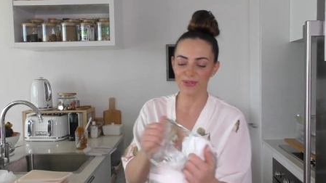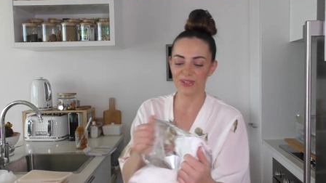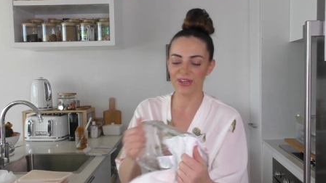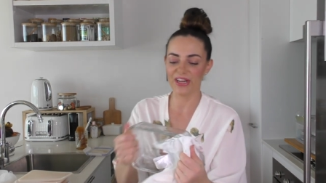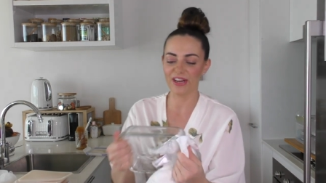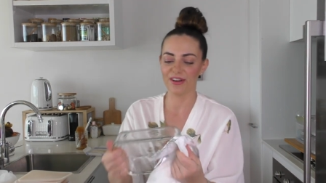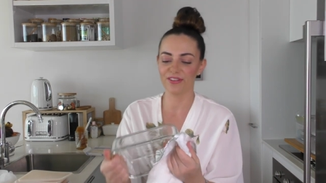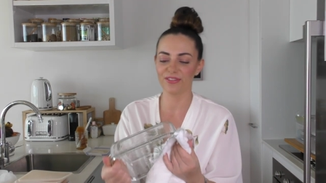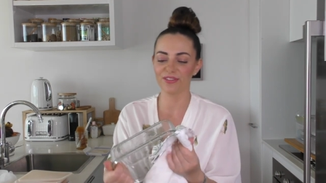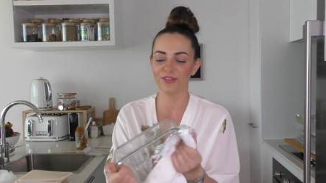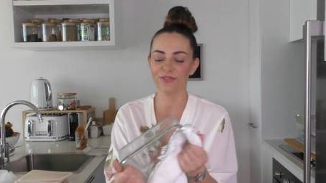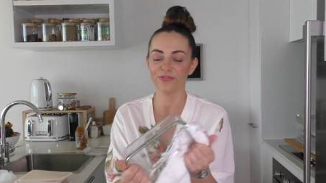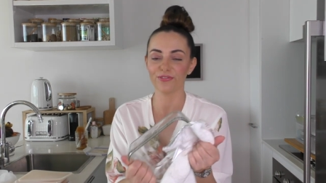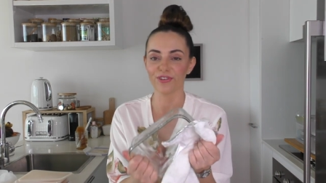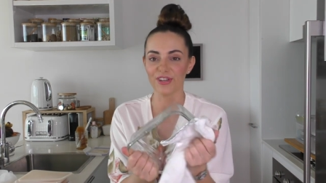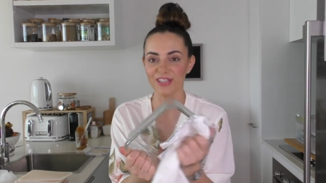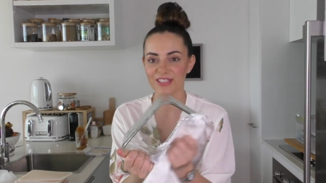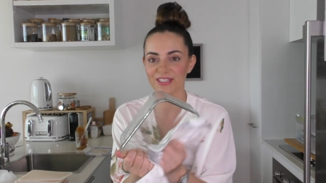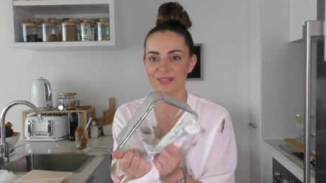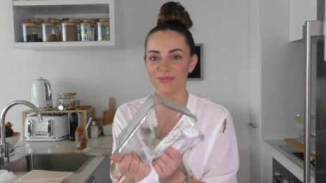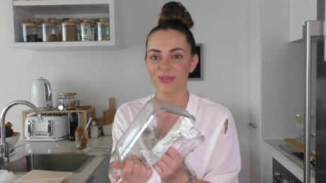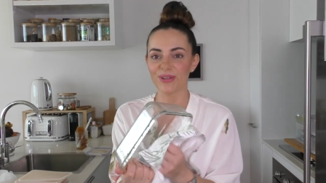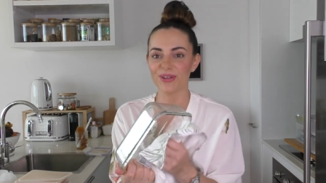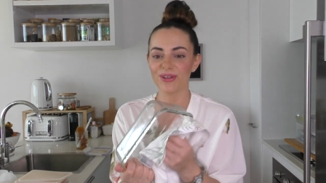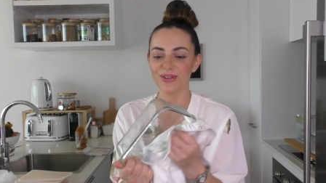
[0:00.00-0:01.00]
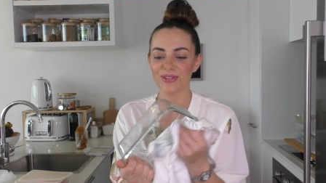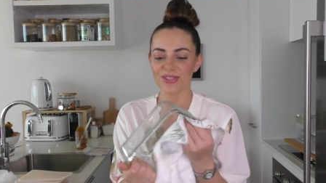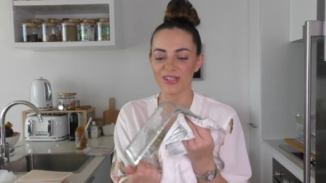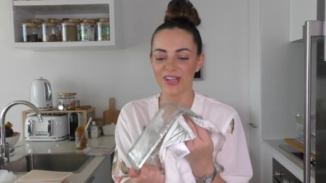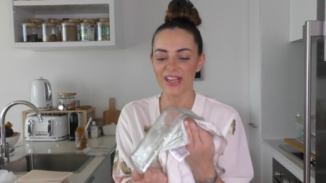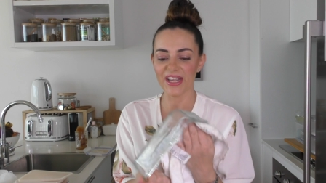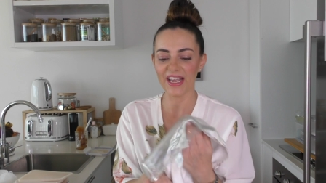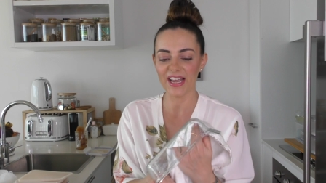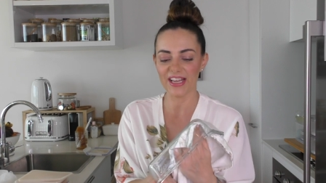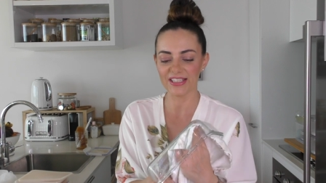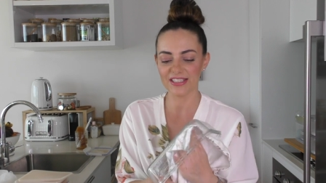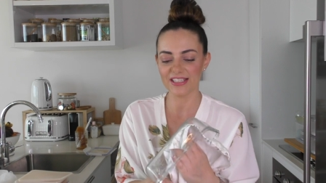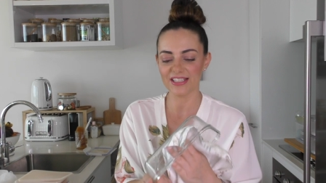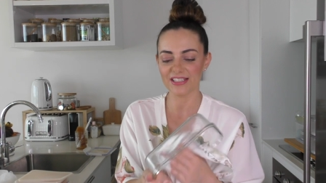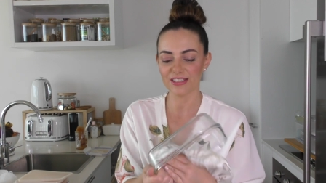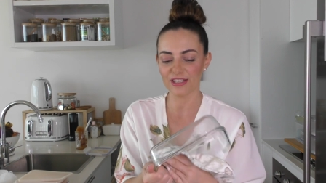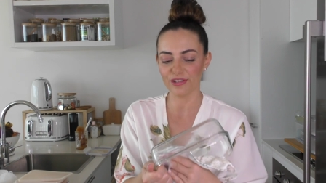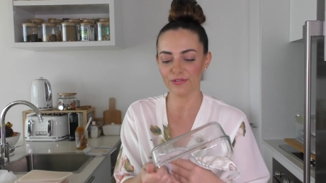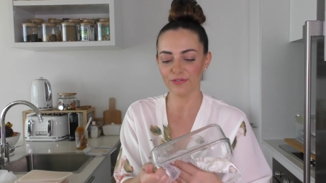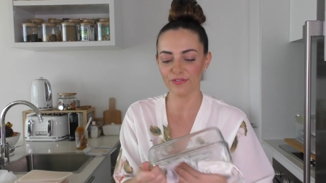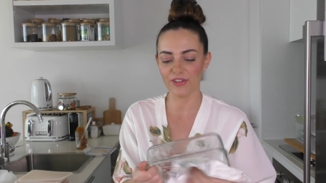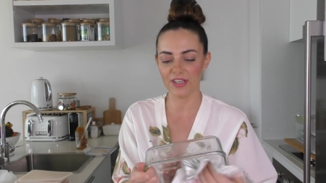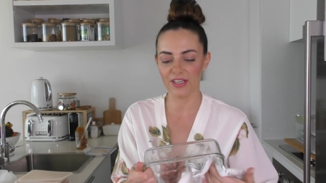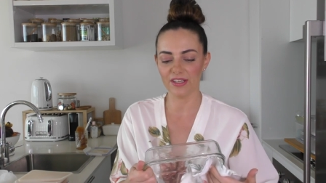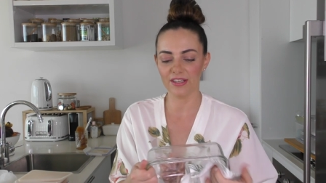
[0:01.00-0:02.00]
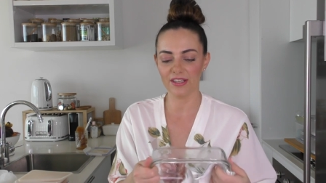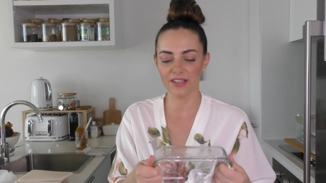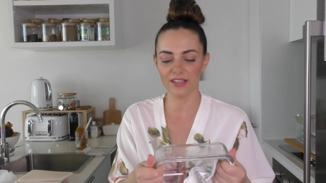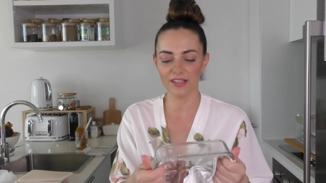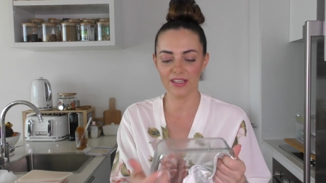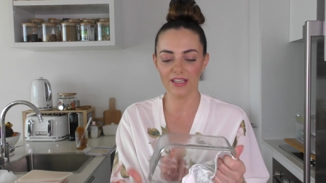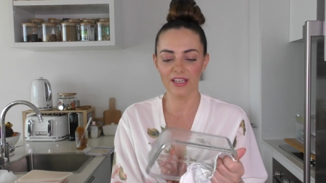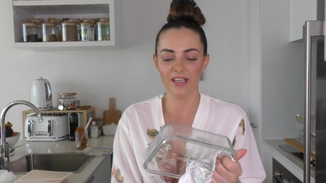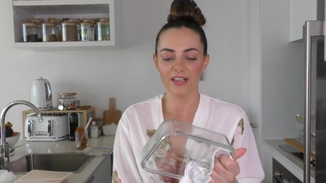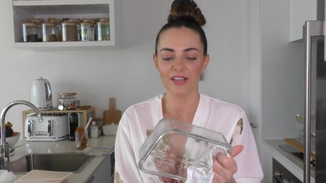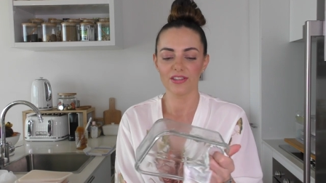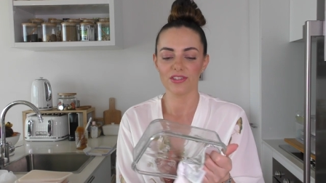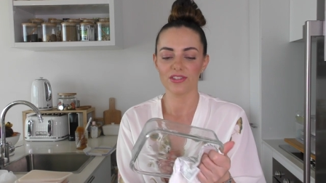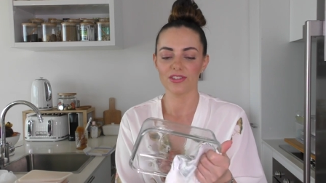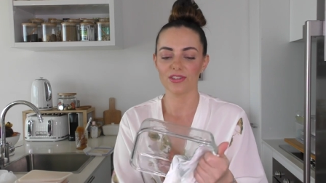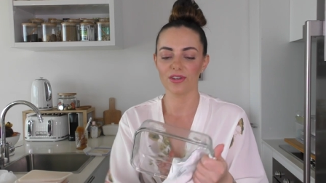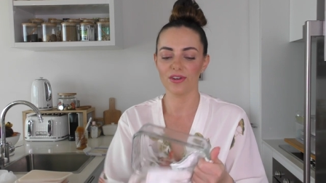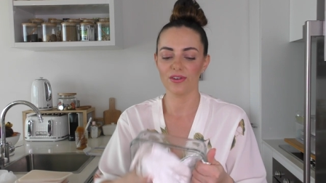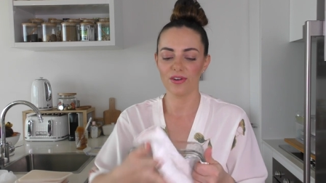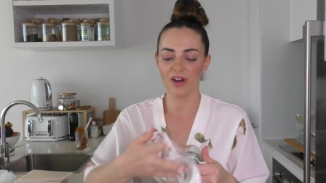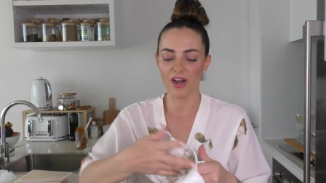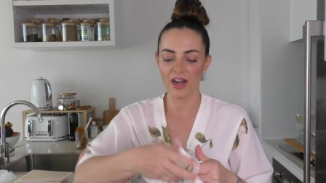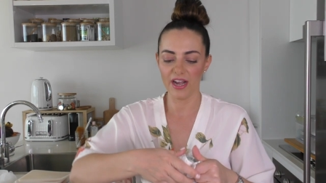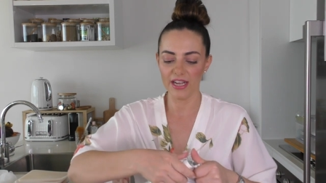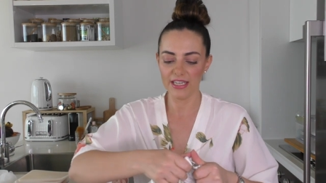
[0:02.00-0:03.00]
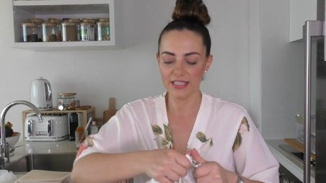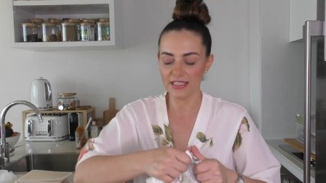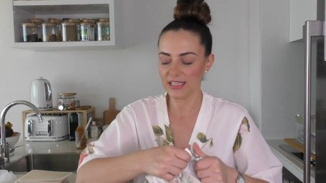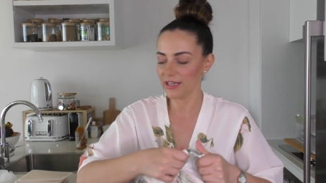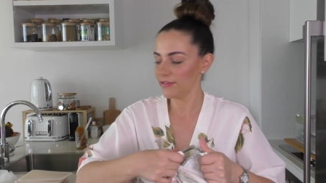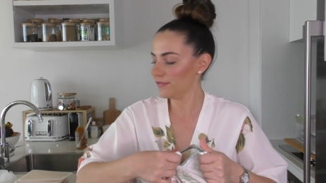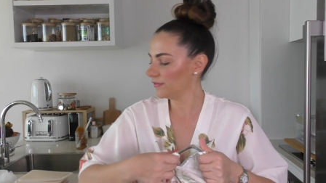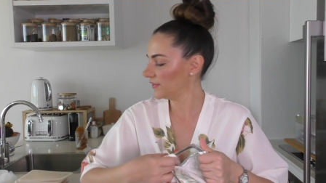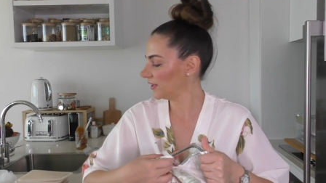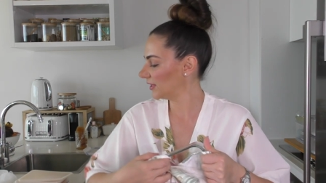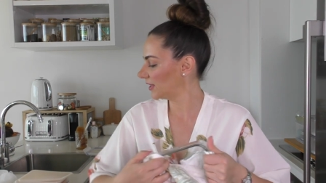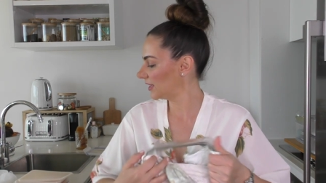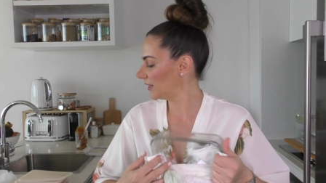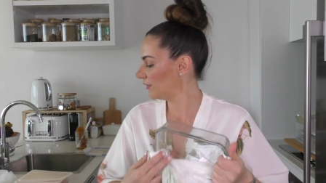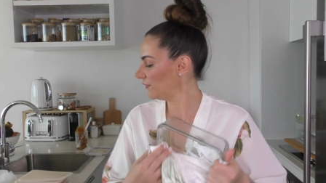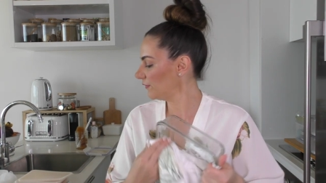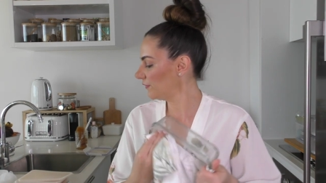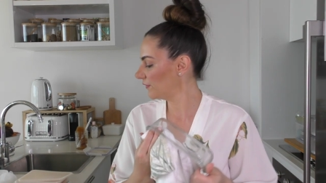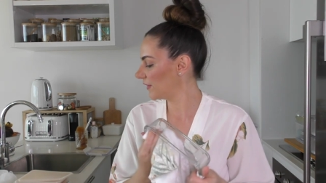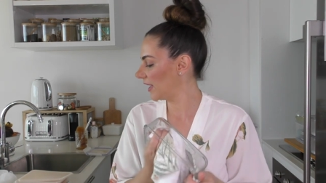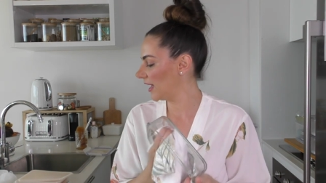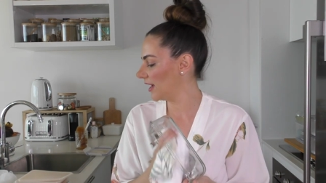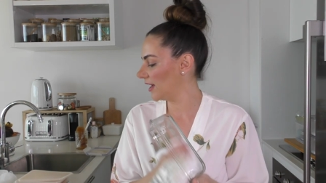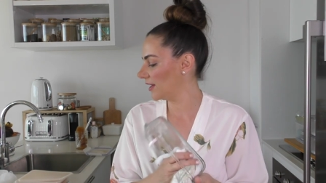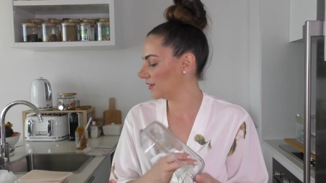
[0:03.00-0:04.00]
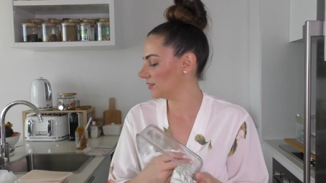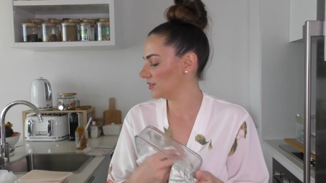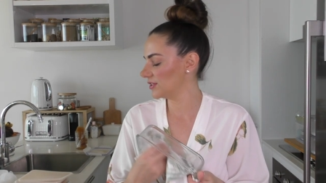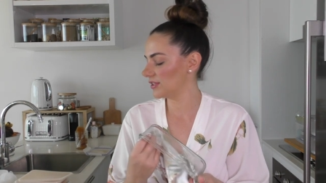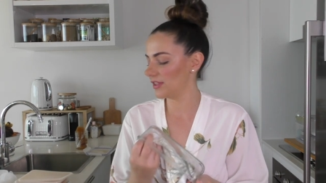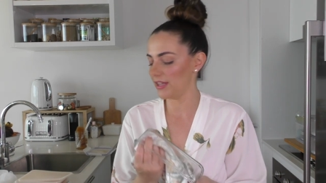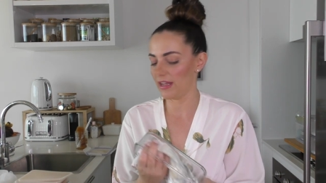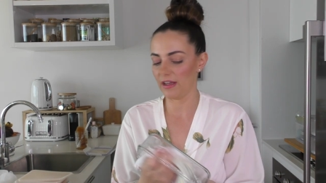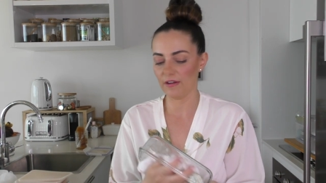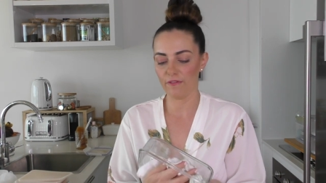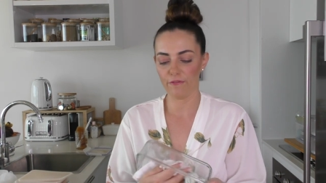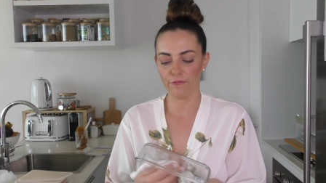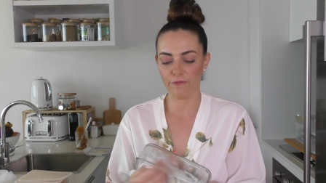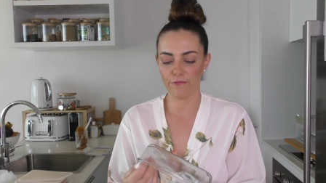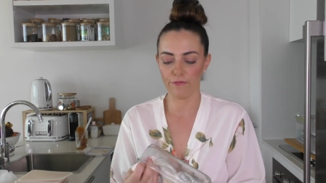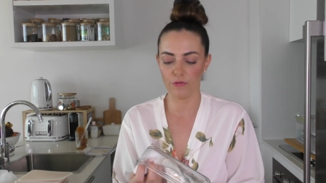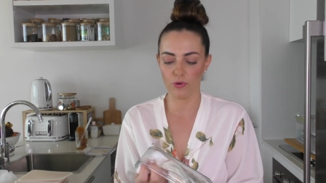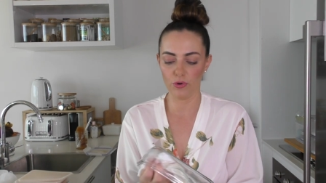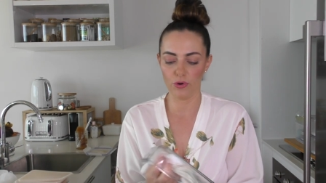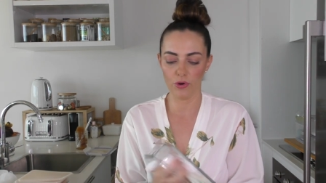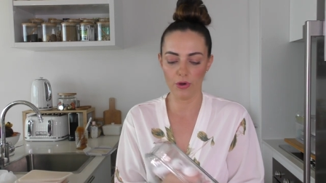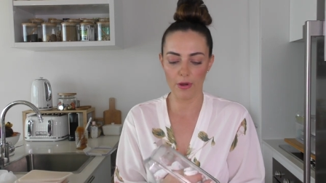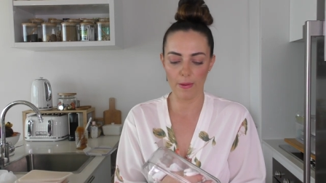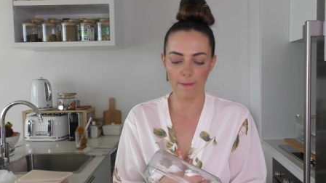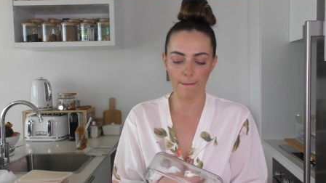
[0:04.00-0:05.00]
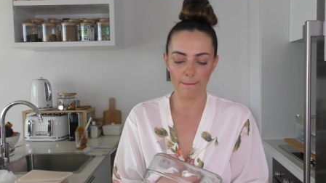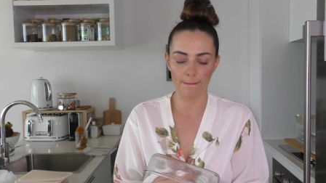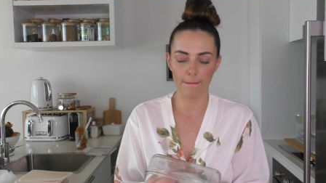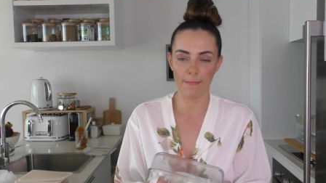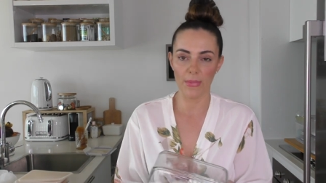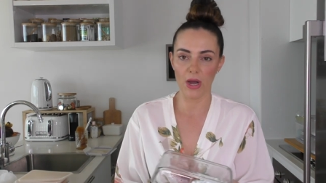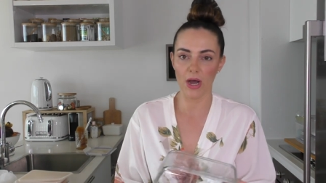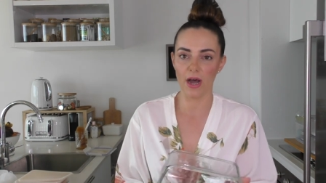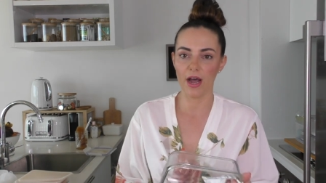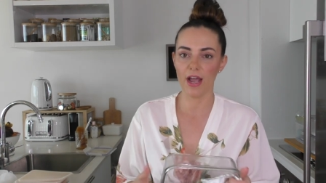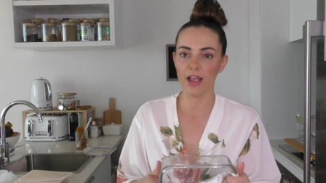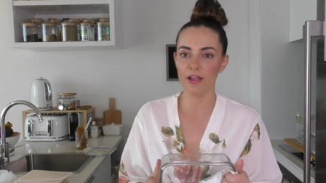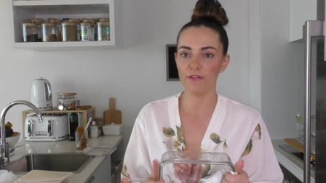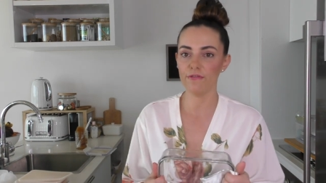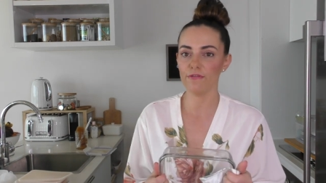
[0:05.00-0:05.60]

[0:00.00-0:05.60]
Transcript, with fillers: it out of the freezer because I had stuff in it. So I definitely found that for my